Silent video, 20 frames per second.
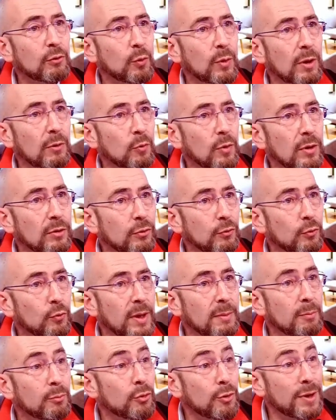will want to
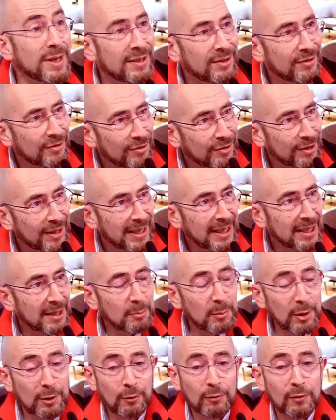embrace,
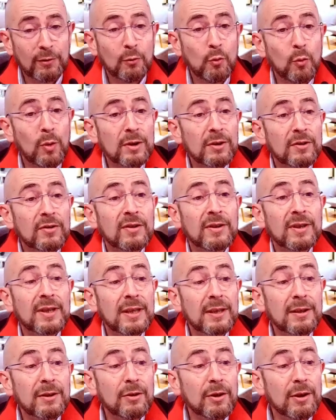because once
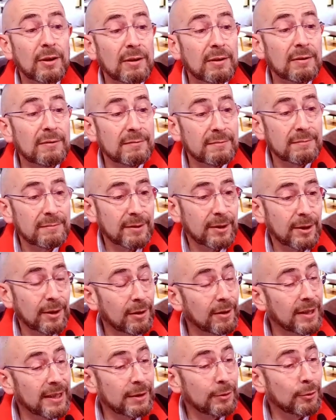in the
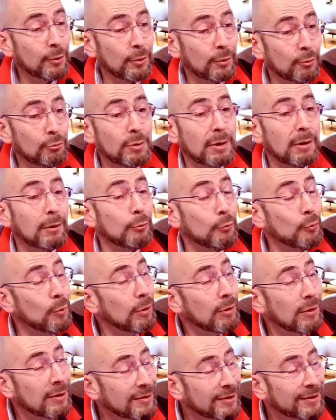real
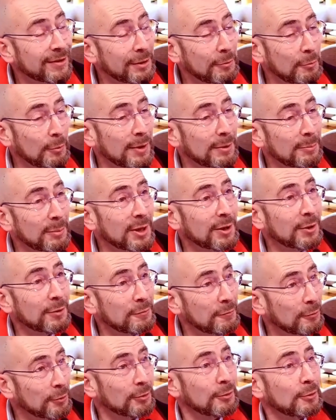world, they will be
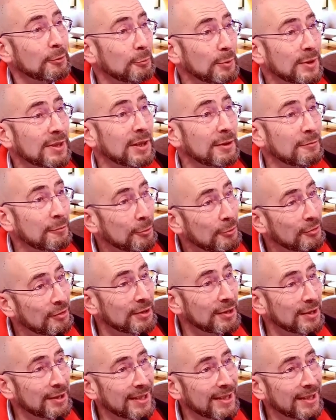confronted with diversity.